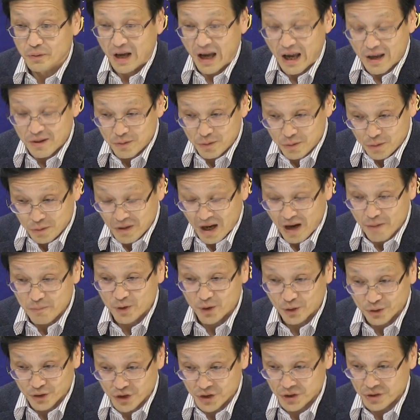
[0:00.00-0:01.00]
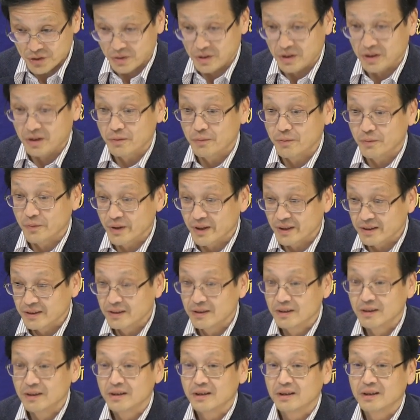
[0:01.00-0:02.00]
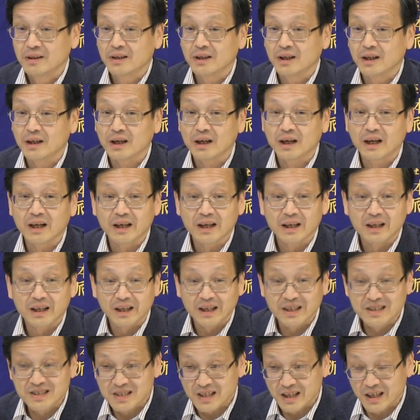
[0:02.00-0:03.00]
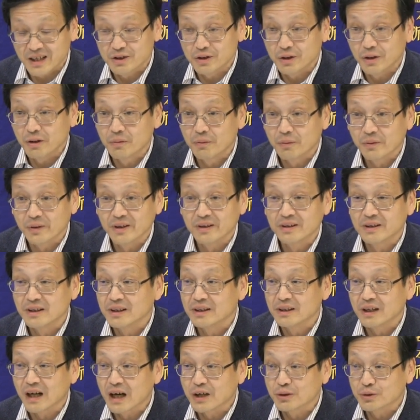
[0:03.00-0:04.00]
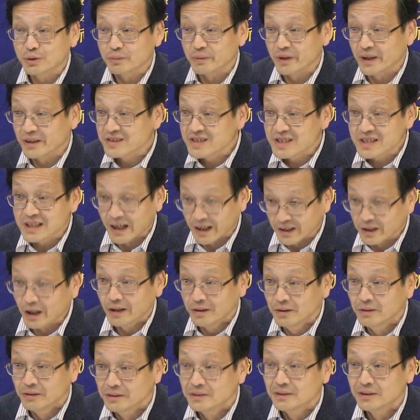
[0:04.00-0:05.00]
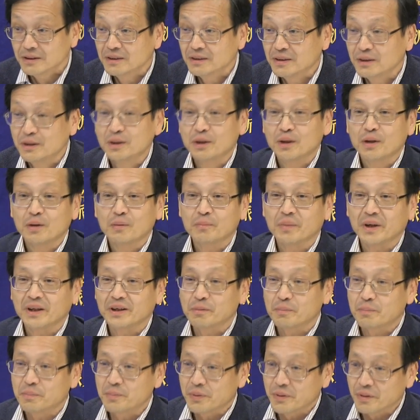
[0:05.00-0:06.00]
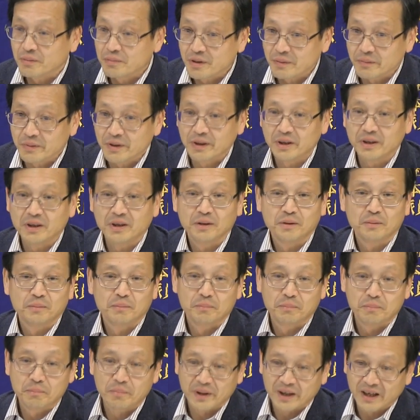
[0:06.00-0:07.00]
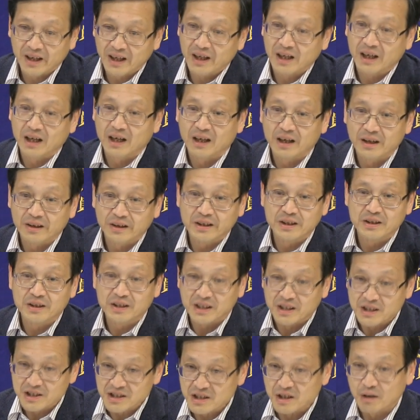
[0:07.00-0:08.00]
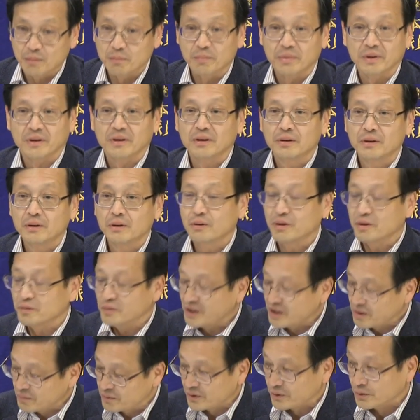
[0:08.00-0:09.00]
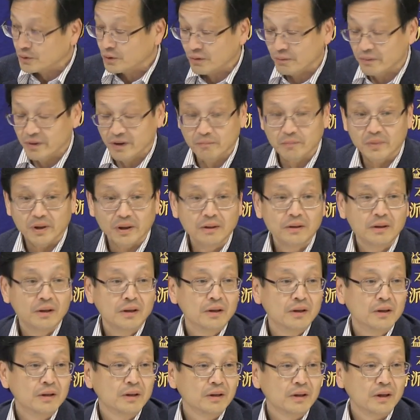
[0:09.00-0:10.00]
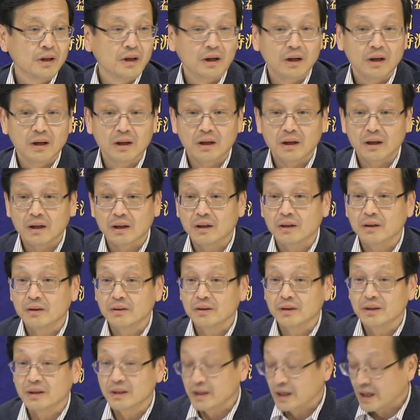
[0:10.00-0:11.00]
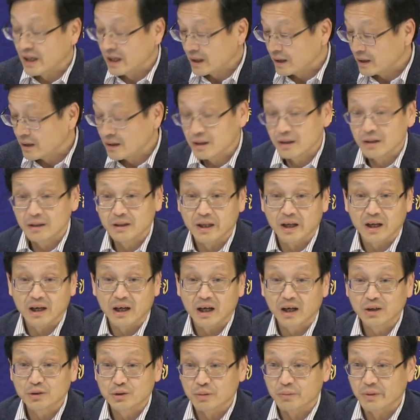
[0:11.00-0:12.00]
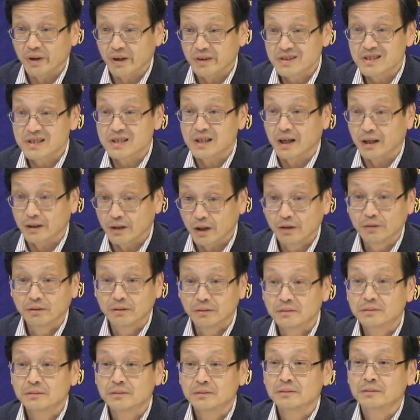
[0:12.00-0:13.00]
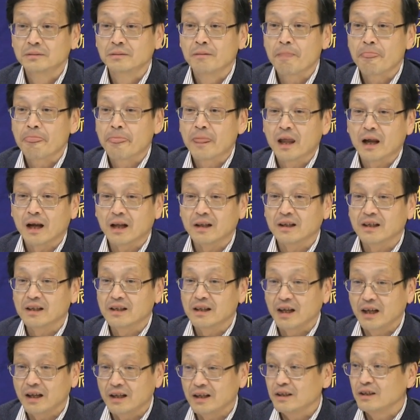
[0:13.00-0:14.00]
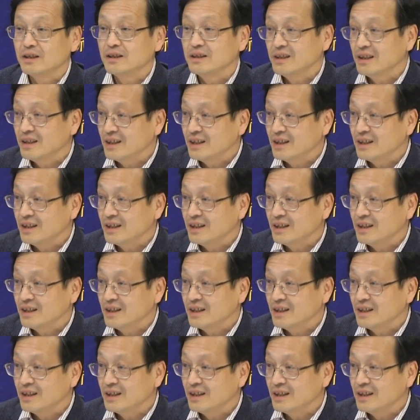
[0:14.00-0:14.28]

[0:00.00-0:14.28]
I'm not sure when the outbreak started, but probably by early December or even November, their outbreak started, and they